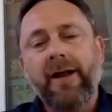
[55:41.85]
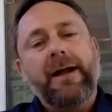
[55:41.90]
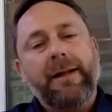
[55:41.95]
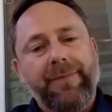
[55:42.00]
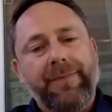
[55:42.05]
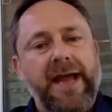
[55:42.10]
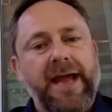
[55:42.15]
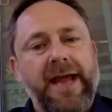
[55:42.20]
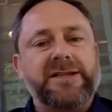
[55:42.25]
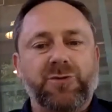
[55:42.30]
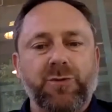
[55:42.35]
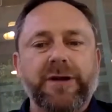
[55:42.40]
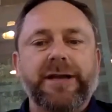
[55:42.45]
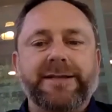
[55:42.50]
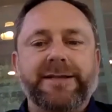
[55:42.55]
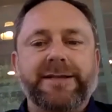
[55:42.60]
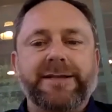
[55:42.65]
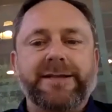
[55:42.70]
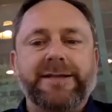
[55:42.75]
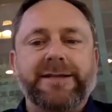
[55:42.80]
That's when
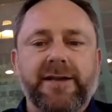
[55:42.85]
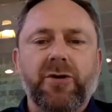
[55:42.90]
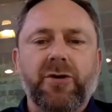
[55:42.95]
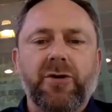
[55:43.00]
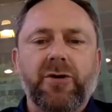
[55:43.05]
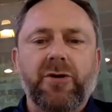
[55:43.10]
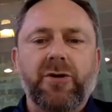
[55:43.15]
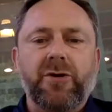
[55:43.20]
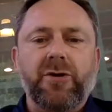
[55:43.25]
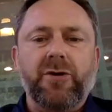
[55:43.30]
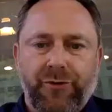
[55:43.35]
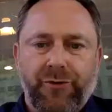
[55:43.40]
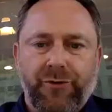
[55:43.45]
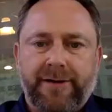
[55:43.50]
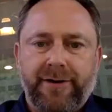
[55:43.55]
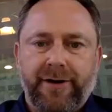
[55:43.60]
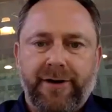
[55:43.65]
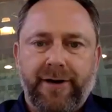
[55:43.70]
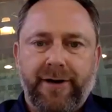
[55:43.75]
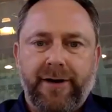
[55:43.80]
it's go to a
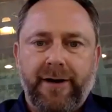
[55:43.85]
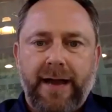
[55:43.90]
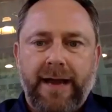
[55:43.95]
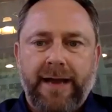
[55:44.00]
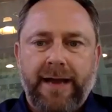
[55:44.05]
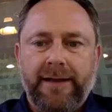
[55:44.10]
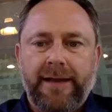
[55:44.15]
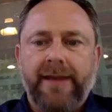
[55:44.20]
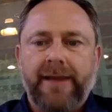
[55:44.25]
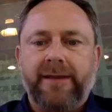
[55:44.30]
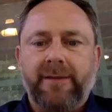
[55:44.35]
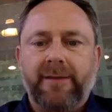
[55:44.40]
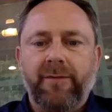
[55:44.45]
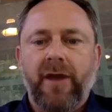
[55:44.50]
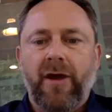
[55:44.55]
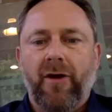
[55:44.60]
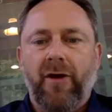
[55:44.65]
director and let them mm-hmm.